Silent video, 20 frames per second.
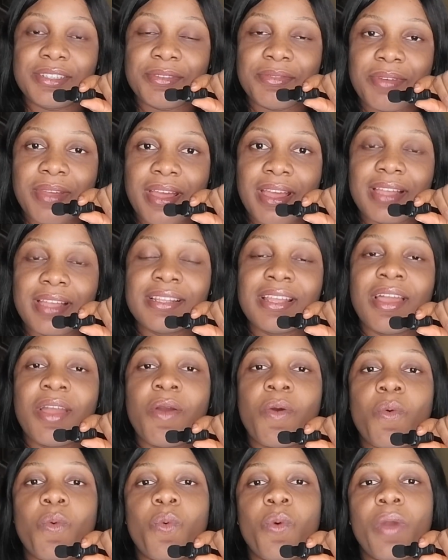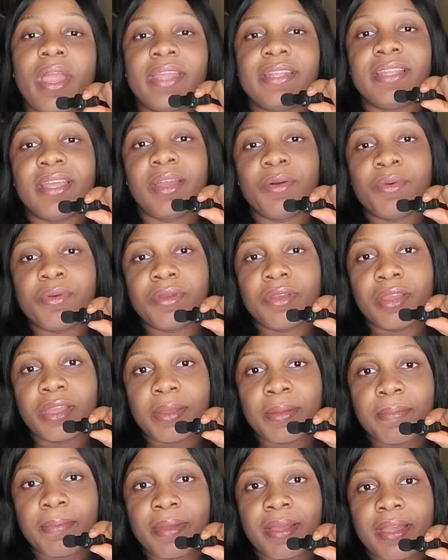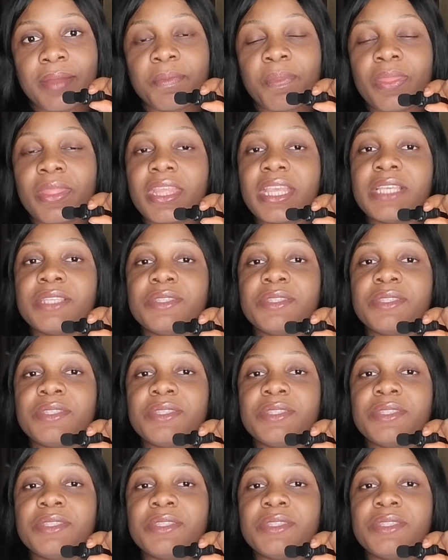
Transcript: Nigerian why their own goalkeeper